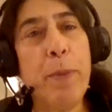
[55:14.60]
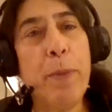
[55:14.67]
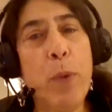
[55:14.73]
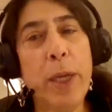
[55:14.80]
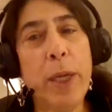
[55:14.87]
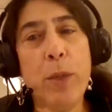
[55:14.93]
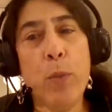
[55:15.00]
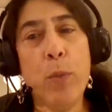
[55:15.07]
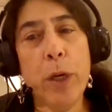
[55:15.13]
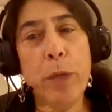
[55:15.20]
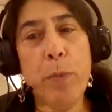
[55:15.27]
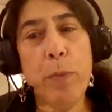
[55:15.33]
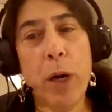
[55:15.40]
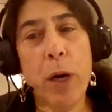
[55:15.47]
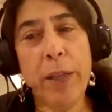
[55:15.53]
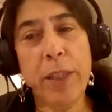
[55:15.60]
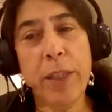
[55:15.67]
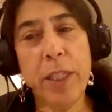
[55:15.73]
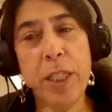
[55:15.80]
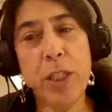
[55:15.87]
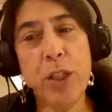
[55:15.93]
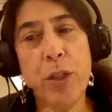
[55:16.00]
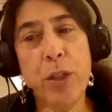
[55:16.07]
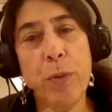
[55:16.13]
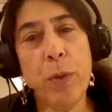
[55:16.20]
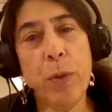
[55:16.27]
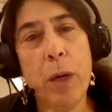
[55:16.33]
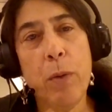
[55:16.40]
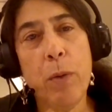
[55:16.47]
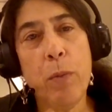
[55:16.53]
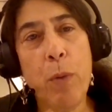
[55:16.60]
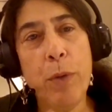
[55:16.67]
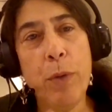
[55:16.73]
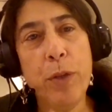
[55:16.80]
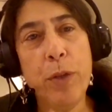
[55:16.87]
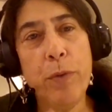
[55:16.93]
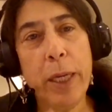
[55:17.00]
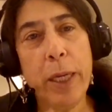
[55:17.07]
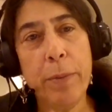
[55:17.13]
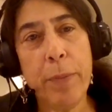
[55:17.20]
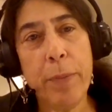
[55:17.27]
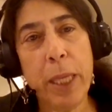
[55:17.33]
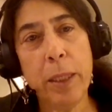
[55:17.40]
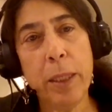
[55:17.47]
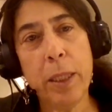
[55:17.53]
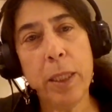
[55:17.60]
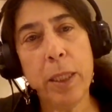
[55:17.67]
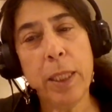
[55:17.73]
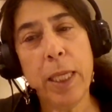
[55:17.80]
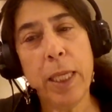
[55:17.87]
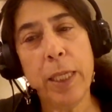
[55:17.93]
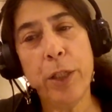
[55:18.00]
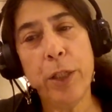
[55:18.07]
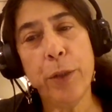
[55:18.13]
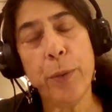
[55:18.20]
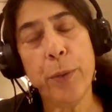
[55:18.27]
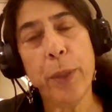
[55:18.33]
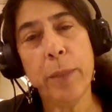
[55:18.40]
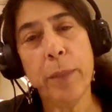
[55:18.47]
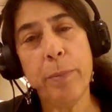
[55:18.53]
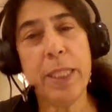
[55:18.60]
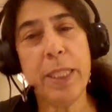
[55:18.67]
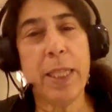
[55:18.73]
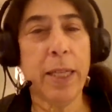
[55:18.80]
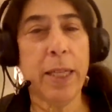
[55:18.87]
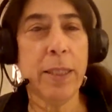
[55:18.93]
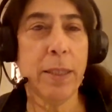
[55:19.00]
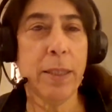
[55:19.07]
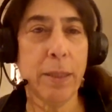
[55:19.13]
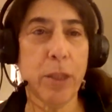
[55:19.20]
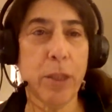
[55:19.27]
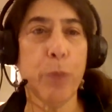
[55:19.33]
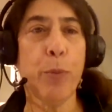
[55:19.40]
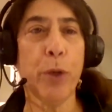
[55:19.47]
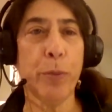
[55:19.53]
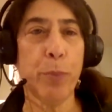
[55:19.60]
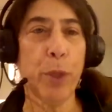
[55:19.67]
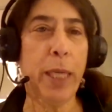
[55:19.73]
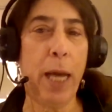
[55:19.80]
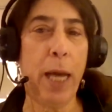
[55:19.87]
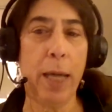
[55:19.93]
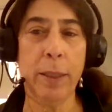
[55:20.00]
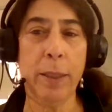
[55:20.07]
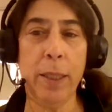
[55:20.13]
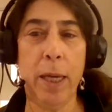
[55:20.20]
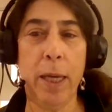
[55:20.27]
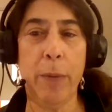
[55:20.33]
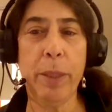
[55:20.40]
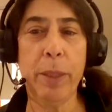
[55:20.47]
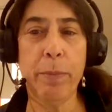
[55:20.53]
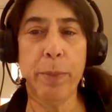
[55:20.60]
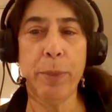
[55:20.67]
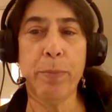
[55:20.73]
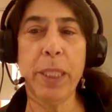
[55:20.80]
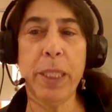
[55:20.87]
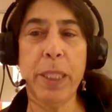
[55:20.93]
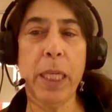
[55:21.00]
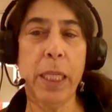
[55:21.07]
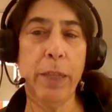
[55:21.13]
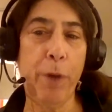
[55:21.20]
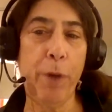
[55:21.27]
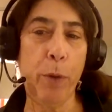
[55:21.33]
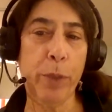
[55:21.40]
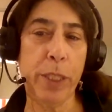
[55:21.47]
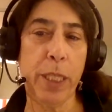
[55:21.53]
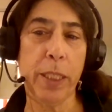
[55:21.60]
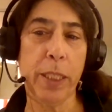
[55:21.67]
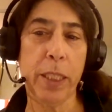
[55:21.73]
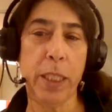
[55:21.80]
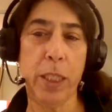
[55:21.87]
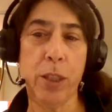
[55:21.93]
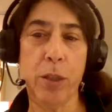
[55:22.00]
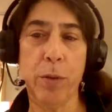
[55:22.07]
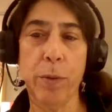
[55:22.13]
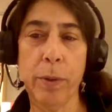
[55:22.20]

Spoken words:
want to work more on this issue, what would you recommend that they do besides support boycott? I mean, but particularly focus on this issue.